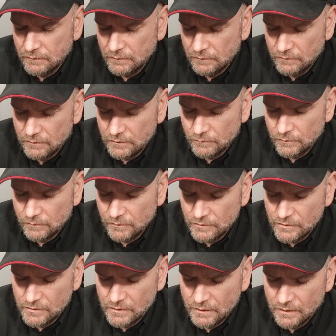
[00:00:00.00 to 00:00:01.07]
You know, you don't want to
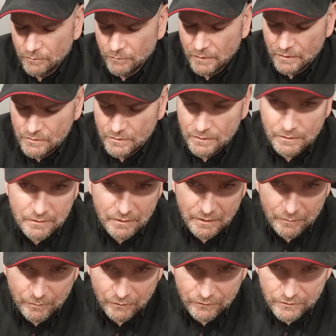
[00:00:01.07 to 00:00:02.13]
stick masking
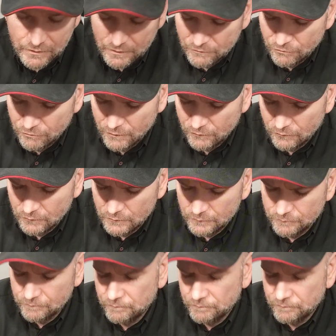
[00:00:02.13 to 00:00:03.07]
tape onto your ferrule.